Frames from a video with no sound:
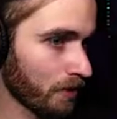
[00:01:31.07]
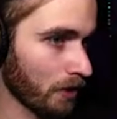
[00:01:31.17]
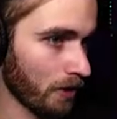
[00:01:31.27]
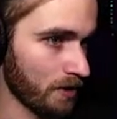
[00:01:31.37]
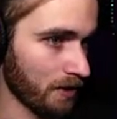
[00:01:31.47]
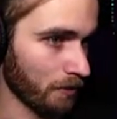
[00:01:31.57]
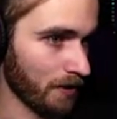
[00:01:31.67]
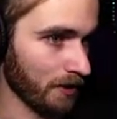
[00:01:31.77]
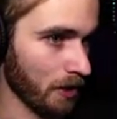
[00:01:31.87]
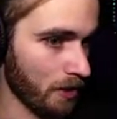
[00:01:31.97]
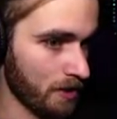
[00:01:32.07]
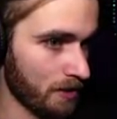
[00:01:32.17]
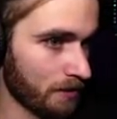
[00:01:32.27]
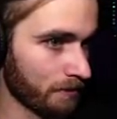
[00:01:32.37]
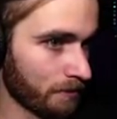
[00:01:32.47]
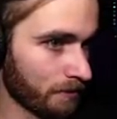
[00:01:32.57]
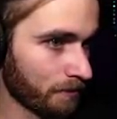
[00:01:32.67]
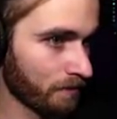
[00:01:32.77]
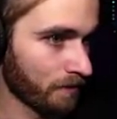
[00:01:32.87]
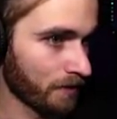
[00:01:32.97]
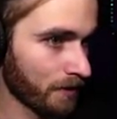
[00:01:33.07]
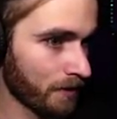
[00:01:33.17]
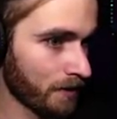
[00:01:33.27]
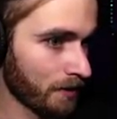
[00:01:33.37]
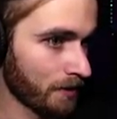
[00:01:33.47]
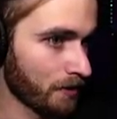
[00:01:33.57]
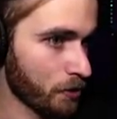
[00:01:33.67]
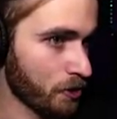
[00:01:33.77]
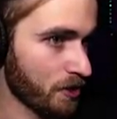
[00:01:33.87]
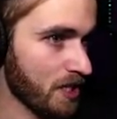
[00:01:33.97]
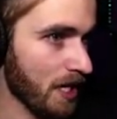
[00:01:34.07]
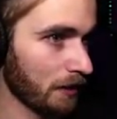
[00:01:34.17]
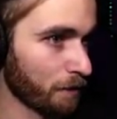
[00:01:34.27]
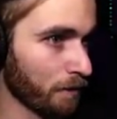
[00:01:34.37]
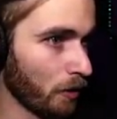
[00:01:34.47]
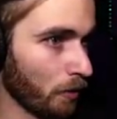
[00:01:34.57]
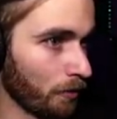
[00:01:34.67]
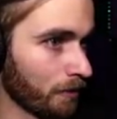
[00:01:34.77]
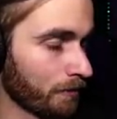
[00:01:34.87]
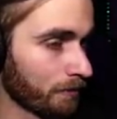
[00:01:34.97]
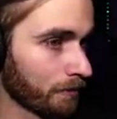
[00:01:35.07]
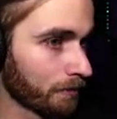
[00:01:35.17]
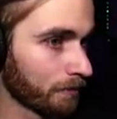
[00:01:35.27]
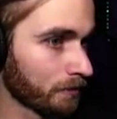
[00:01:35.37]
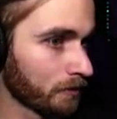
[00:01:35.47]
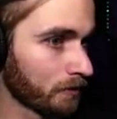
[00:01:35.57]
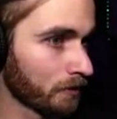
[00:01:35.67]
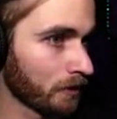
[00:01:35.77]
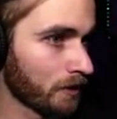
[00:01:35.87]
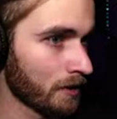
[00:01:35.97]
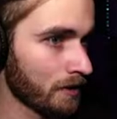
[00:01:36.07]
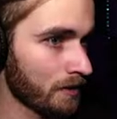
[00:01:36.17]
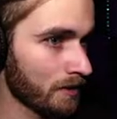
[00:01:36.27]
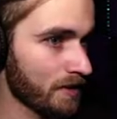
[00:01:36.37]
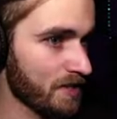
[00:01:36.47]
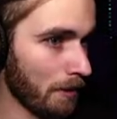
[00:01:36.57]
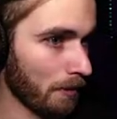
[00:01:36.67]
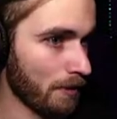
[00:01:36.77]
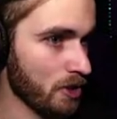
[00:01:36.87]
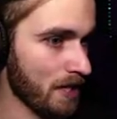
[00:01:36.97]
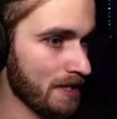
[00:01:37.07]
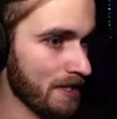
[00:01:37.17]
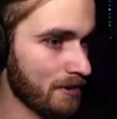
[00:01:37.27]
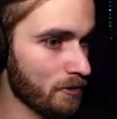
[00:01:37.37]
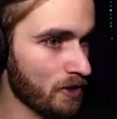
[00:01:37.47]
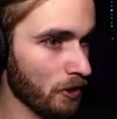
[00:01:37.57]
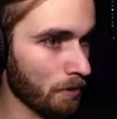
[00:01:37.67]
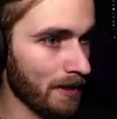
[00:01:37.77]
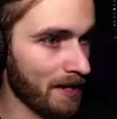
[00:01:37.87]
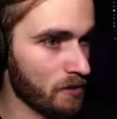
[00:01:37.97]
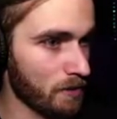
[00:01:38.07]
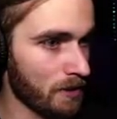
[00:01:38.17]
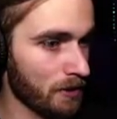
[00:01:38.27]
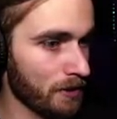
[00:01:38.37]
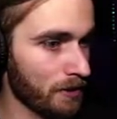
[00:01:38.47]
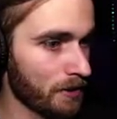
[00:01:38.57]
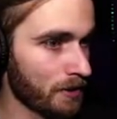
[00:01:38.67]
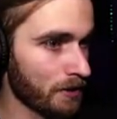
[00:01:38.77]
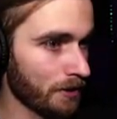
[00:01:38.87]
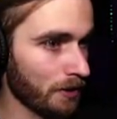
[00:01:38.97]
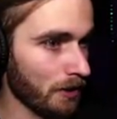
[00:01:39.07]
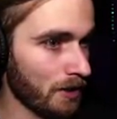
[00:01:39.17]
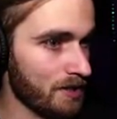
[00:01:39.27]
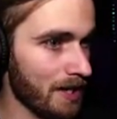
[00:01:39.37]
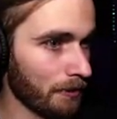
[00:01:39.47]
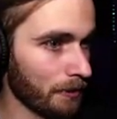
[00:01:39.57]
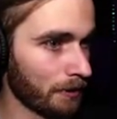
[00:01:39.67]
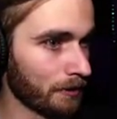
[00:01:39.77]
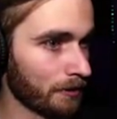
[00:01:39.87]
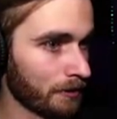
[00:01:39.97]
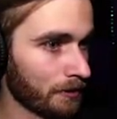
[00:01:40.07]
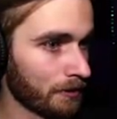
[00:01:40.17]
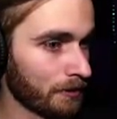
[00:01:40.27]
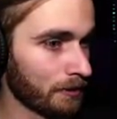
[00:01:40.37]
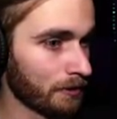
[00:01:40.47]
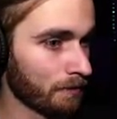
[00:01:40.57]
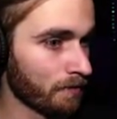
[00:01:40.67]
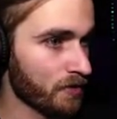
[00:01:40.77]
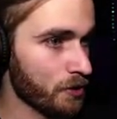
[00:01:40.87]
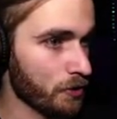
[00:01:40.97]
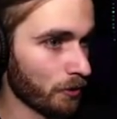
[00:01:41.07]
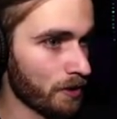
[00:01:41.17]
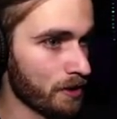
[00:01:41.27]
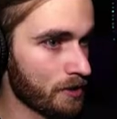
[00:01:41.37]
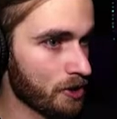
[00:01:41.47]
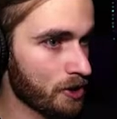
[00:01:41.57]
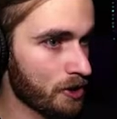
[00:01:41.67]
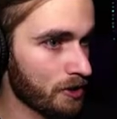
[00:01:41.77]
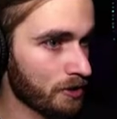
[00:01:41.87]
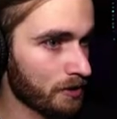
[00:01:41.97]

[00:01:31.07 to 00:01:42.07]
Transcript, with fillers: Guardian. We're at the Guardian. There's the telephone. Is that where we're trying to get to still? Blacksmith. Clock tower. Storage.